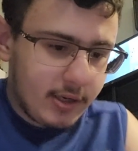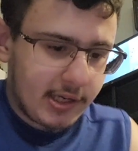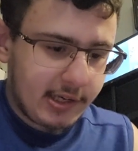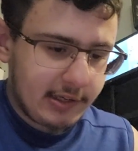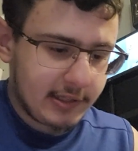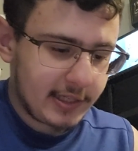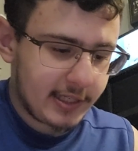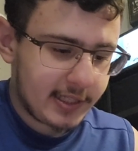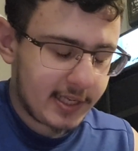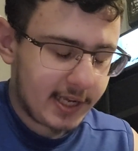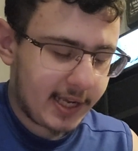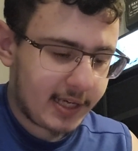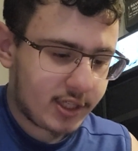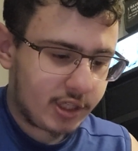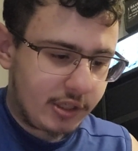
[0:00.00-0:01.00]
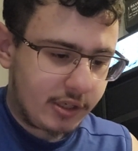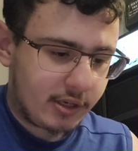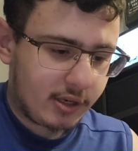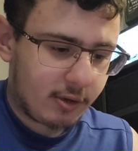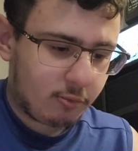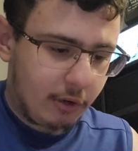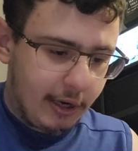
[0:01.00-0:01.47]
You're going to attach
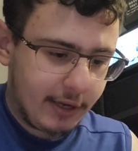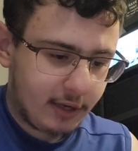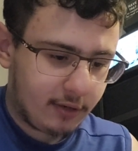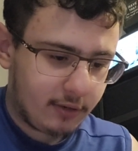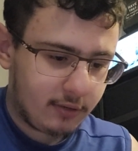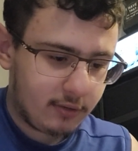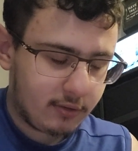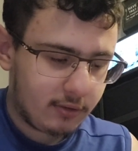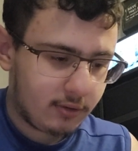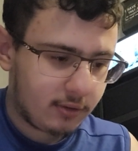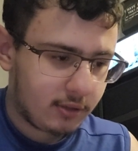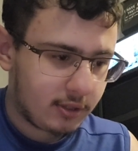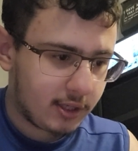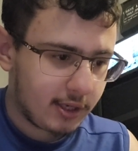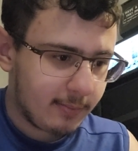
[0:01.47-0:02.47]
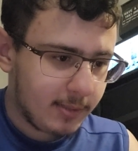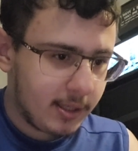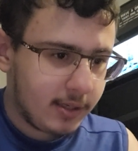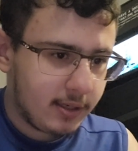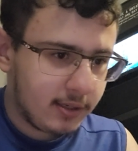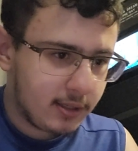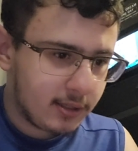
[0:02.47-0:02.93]
a white arm